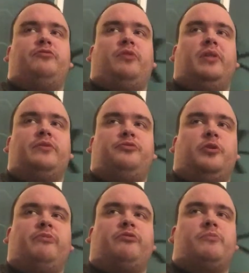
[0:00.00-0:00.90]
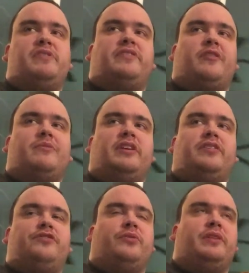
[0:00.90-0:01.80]
other films from this summer like
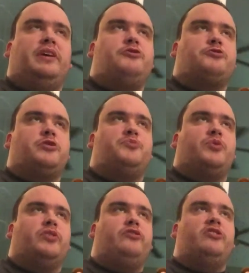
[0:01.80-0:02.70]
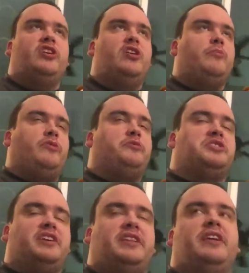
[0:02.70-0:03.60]
Zola and Dream Horse, both of which
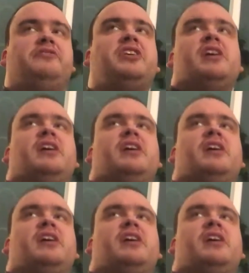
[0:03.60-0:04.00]
I loved.